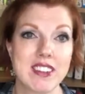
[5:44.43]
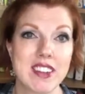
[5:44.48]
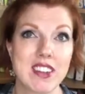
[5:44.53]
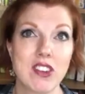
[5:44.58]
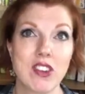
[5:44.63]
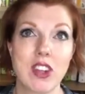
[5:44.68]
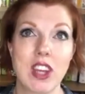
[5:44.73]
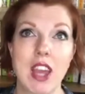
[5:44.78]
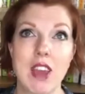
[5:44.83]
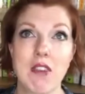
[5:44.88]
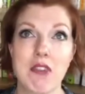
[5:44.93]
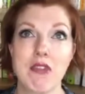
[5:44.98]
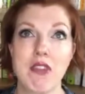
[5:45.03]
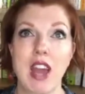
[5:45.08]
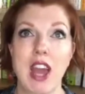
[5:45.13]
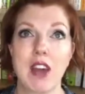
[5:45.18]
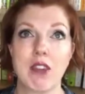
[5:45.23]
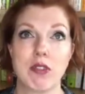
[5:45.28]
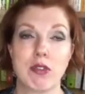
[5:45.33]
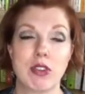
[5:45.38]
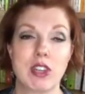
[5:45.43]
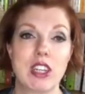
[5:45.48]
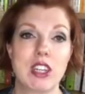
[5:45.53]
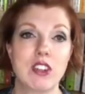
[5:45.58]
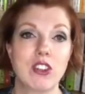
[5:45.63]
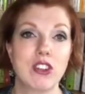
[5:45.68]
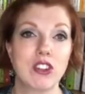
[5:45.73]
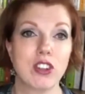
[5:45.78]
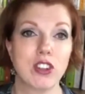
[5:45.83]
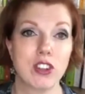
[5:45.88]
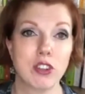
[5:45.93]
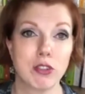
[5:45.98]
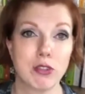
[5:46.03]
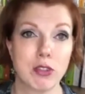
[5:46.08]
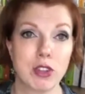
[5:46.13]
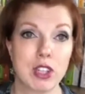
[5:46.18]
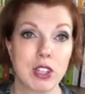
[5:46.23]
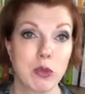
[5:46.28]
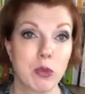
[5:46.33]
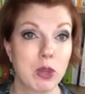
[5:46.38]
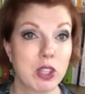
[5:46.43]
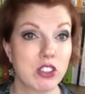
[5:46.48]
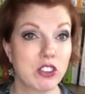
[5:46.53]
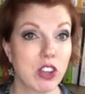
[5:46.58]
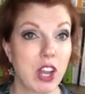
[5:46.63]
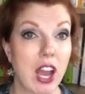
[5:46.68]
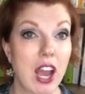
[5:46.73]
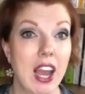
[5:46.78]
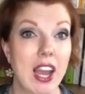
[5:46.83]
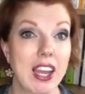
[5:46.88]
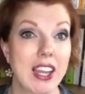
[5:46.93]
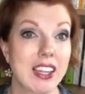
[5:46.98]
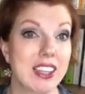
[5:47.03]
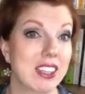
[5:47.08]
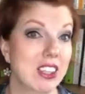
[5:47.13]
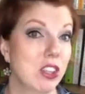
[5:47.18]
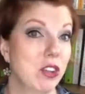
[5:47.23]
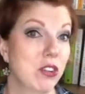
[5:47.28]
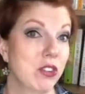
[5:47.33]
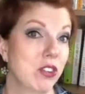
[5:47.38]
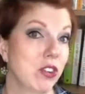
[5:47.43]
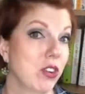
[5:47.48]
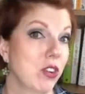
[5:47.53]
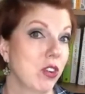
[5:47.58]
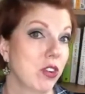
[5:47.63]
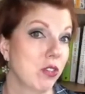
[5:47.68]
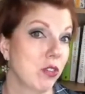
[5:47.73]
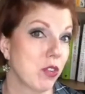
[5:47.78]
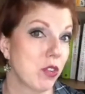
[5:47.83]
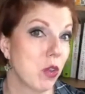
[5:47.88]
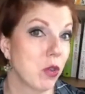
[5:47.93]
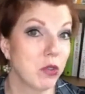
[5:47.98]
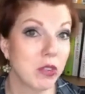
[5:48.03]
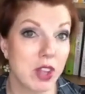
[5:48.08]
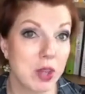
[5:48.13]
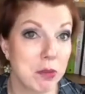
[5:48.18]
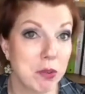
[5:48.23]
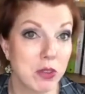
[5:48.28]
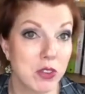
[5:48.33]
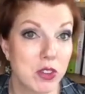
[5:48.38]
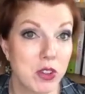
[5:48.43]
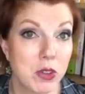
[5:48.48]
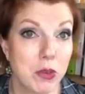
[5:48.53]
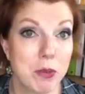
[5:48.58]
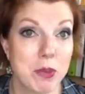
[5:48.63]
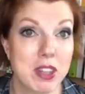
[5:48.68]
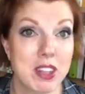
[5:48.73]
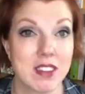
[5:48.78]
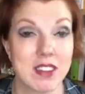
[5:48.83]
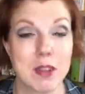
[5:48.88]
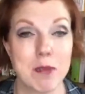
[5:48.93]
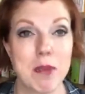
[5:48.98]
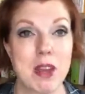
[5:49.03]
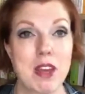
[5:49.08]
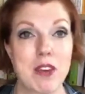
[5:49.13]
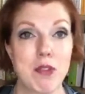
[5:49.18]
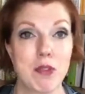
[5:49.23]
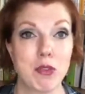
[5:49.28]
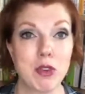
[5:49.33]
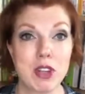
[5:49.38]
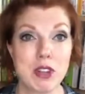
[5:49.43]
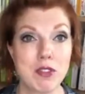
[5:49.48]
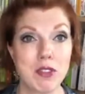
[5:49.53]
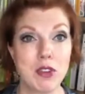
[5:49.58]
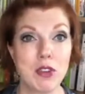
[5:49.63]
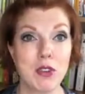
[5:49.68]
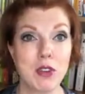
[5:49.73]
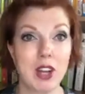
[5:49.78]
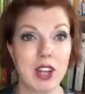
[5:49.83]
let's look at fat-free and sugar-free, which I used to look for those labels too because it meant free food,